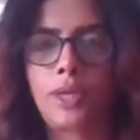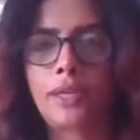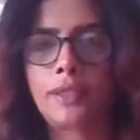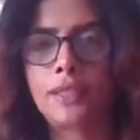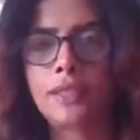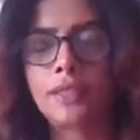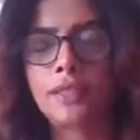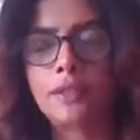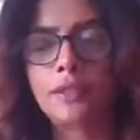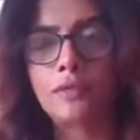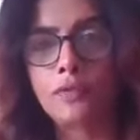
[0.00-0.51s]

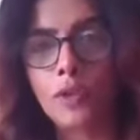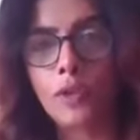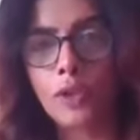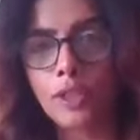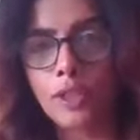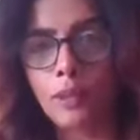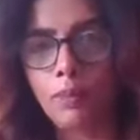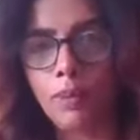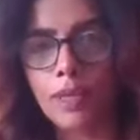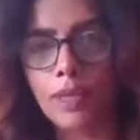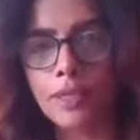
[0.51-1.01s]
practice in
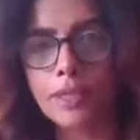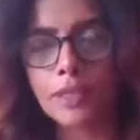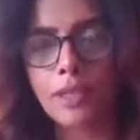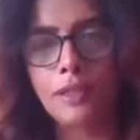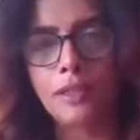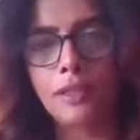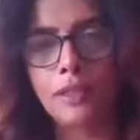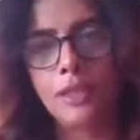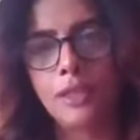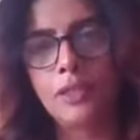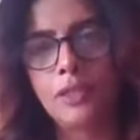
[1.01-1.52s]
40 plus
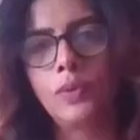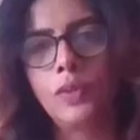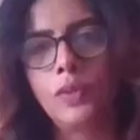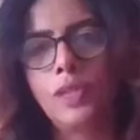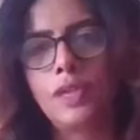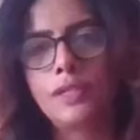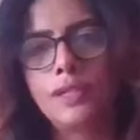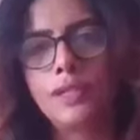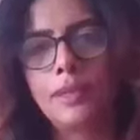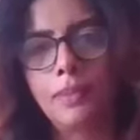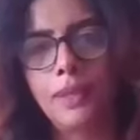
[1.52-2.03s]
countries
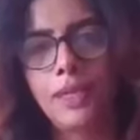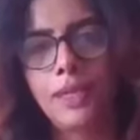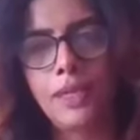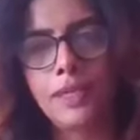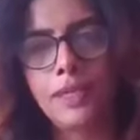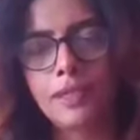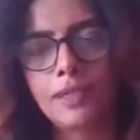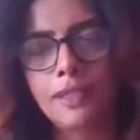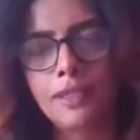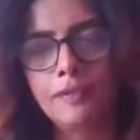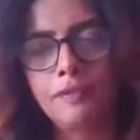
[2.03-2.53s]
with a
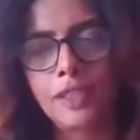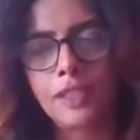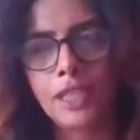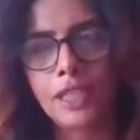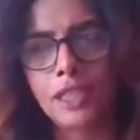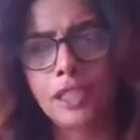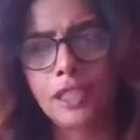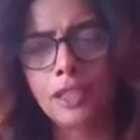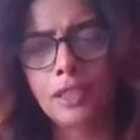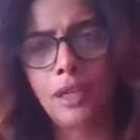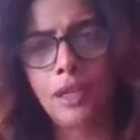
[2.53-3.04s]
CPD
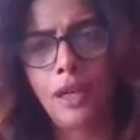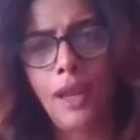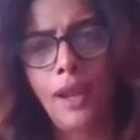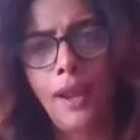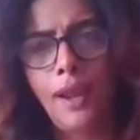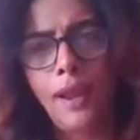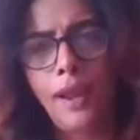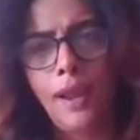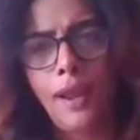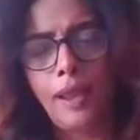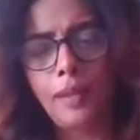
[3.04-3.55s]
certification.
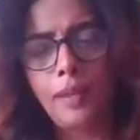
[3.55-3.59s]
